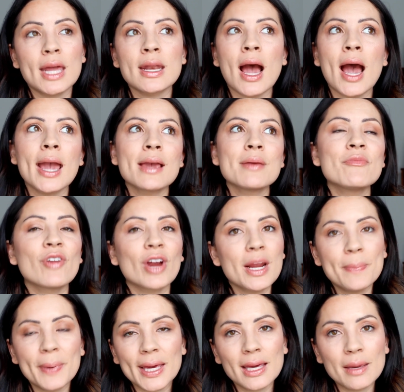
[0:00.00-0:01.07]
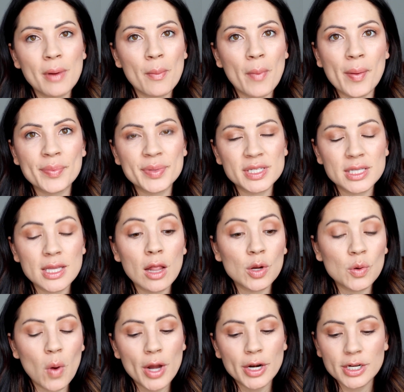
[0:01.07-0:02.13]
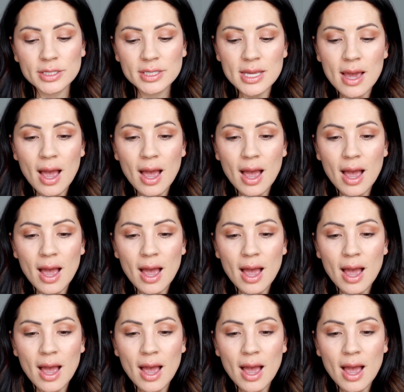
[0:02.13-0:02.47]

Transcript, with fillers: And I am very picky about my micellar waters.